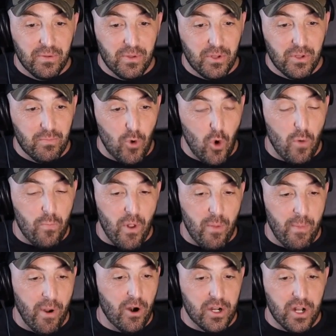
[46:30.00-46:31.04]
corporate
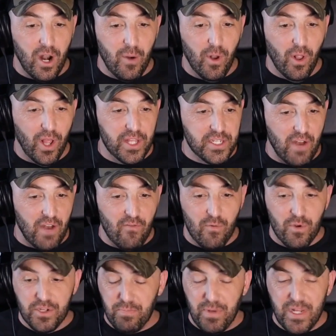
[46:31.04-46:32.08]
America, I realized
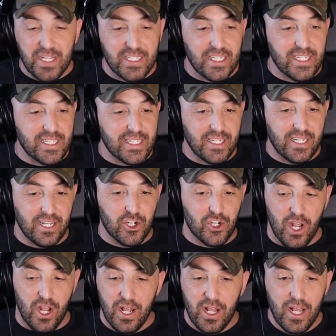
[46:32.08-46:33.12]
everyone's BCC and
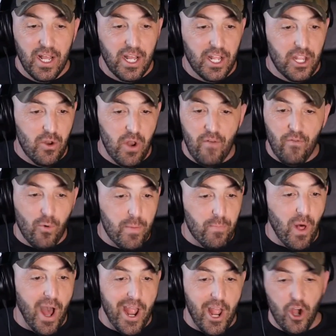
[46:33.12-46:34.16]
shit. You never
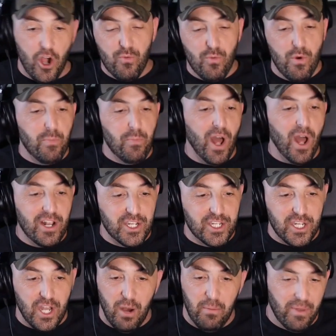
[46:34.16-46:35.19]
reply all. You reply to
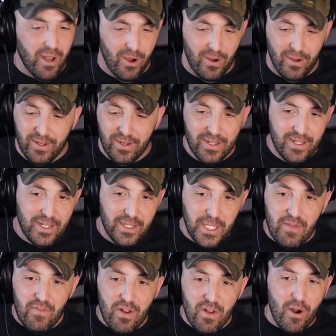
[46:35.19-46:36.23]
some. No,
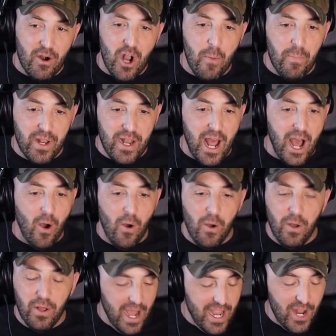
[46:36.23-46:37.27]
even in our company now,
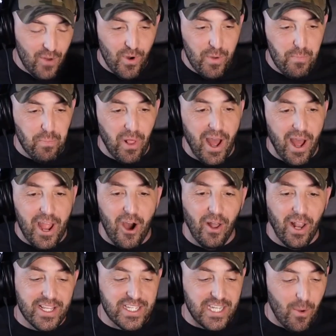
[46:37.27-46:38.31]
I hit reply all and
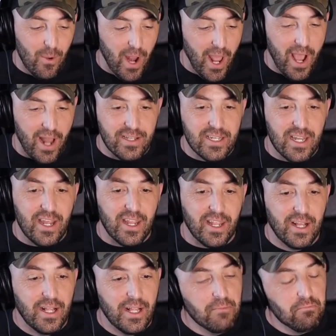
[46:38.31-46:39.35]
I say what I gotta say.
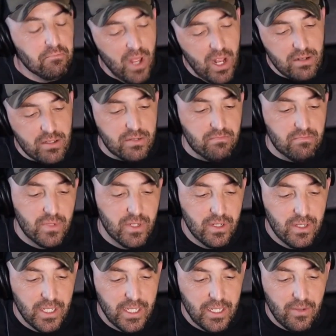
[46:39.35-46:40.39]
Mm-hmm. Man,
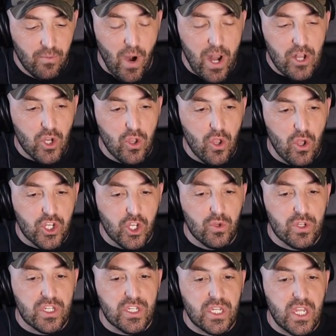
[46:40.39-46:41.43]
right? So it's
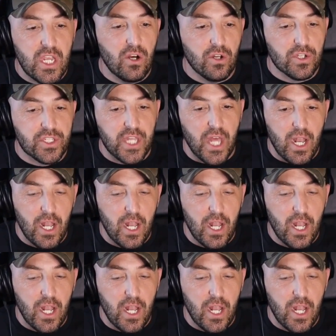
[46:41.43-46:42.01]
those skills that